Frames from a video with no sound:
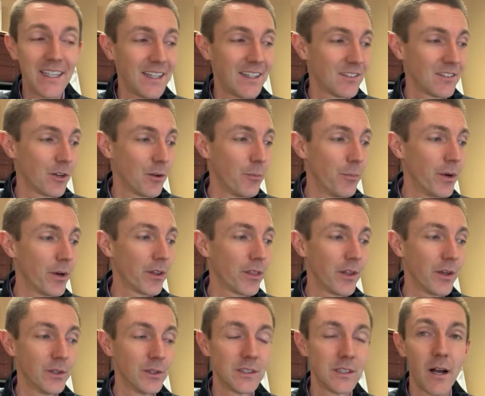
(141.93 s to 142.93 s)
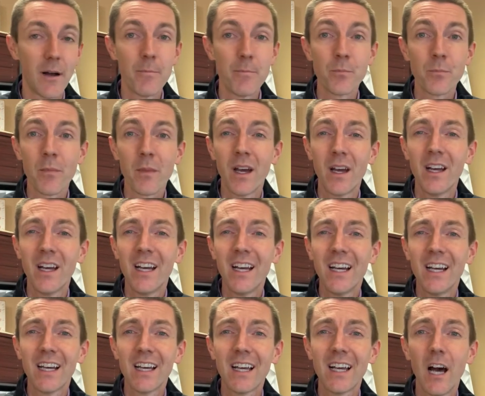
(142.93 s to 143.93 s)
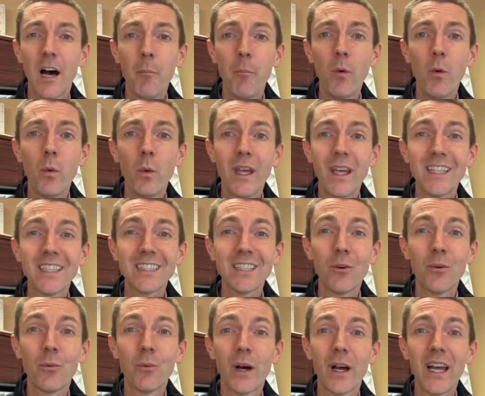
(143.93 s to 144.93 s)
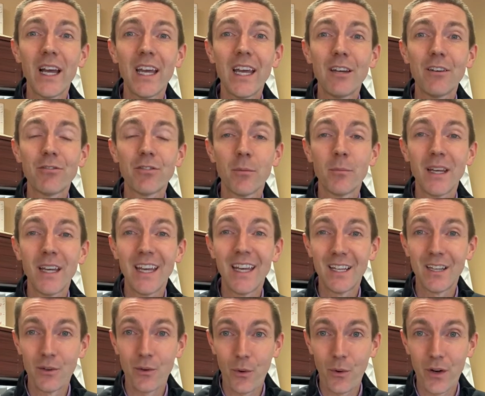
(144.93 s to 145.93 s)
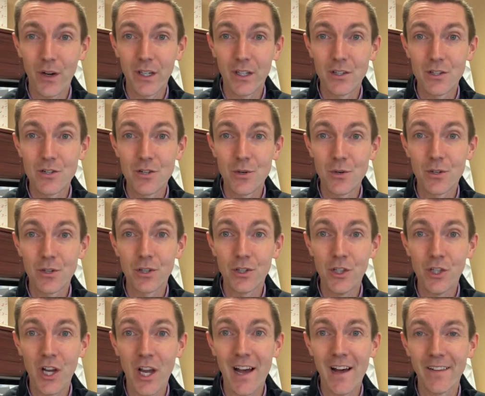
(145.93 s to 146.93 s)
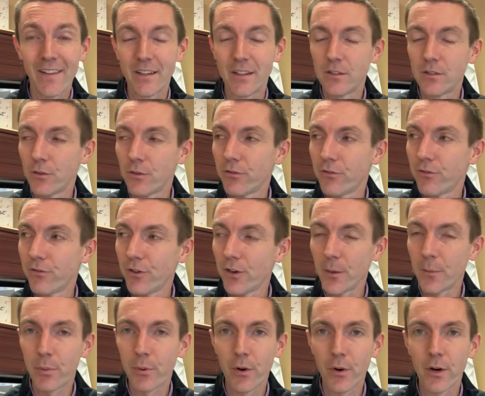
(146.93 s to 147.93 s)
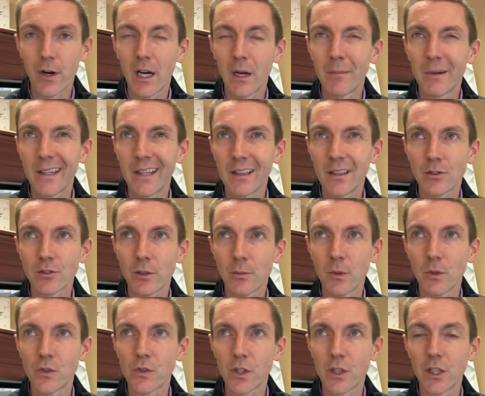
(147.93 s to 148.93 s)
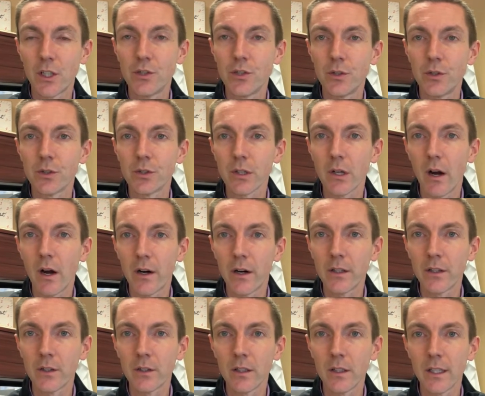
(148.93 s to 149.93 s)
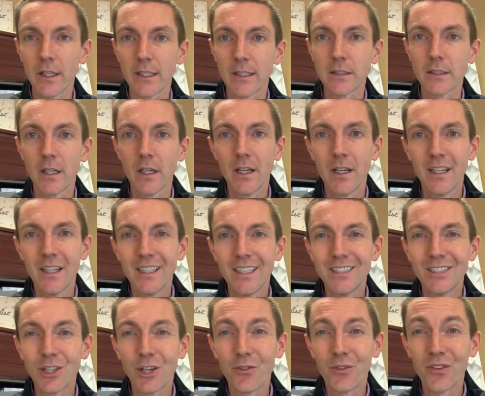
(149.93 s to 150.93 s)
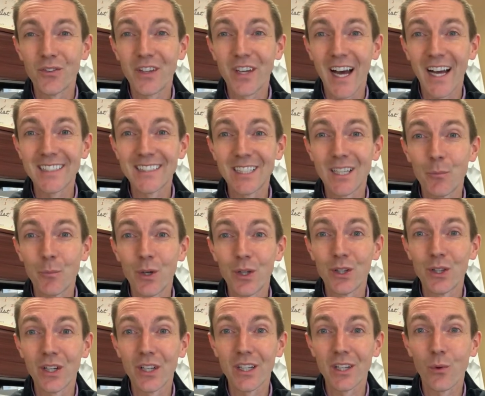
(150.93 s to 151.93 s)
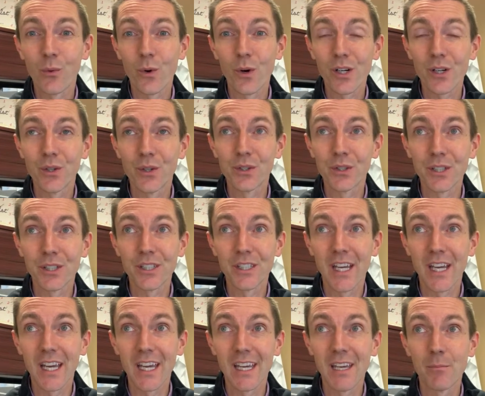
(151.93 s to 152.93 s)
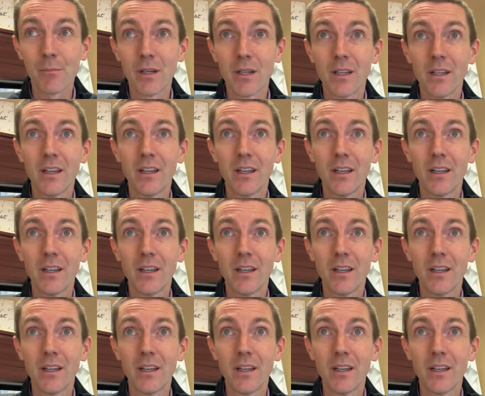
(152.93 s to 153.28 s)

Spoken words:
in, so book those up. Couple weeks away from Indoor Junior Challenge. Fun program. I think there's almost 30 juniors already on the list. So if you've got someone looking to work on their game